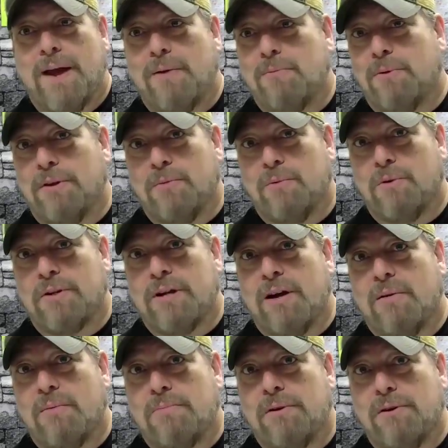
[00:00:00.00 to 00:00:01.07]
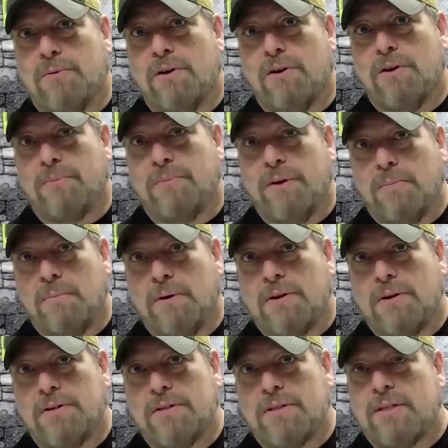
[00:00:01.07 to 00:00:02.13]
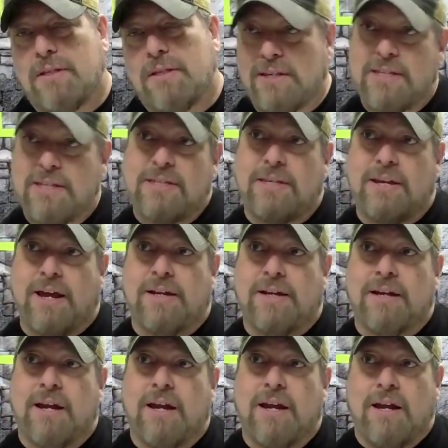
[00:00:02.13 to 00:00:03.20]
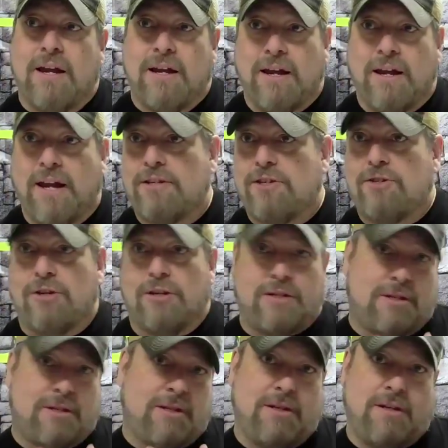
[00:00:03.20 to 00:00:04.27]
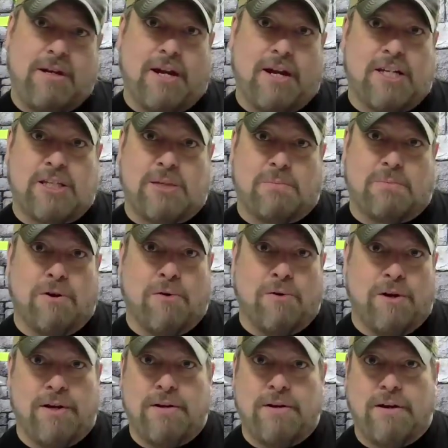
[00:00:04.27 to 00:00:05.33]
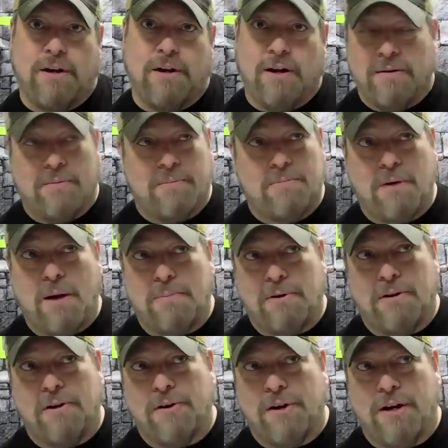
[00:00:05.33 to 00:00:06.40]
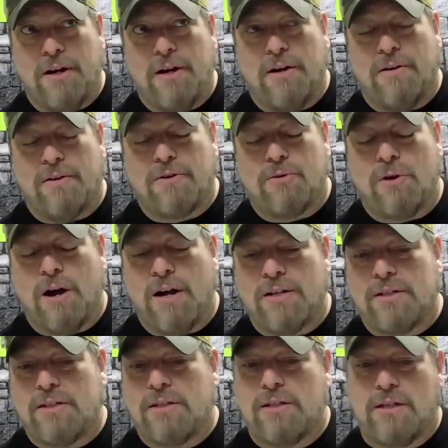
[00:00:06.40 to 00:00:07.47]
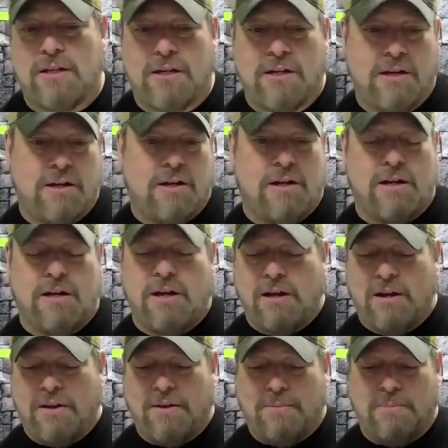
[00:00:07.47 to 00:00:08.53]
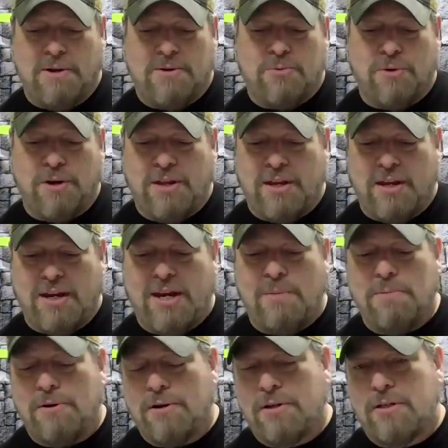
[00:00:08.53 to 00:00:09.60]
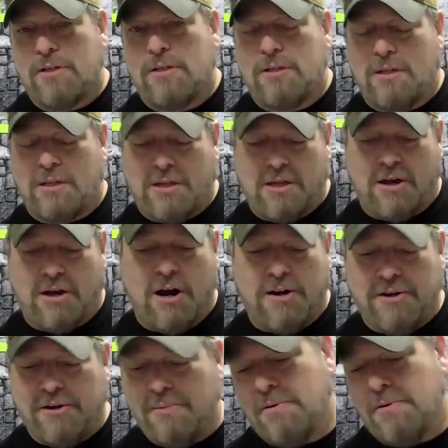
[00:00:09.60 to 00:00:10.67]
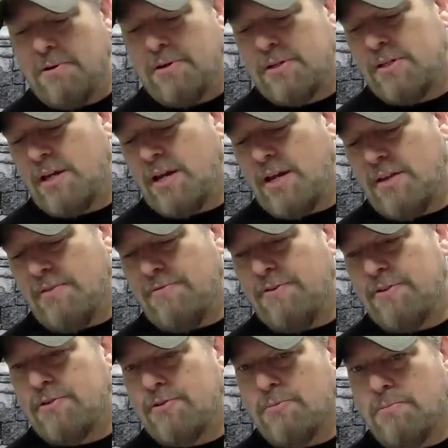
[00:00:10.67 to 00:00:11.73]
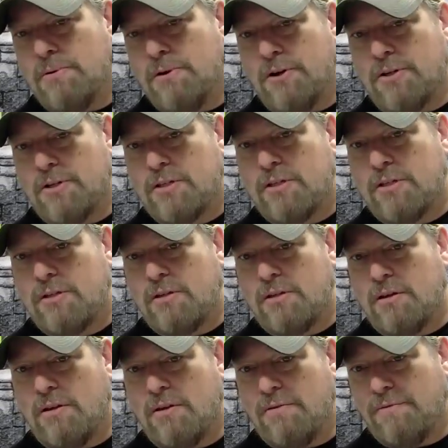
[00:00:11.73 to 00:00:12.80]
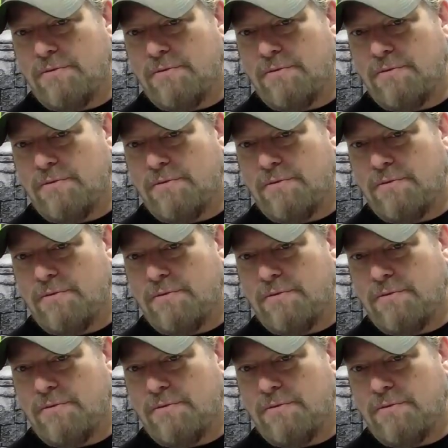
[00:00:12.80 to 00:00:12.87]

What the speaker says: really worked out pretty well for me, because since then it's just exploded in popularity across between the ebooks, the audiobooks, and the physical books.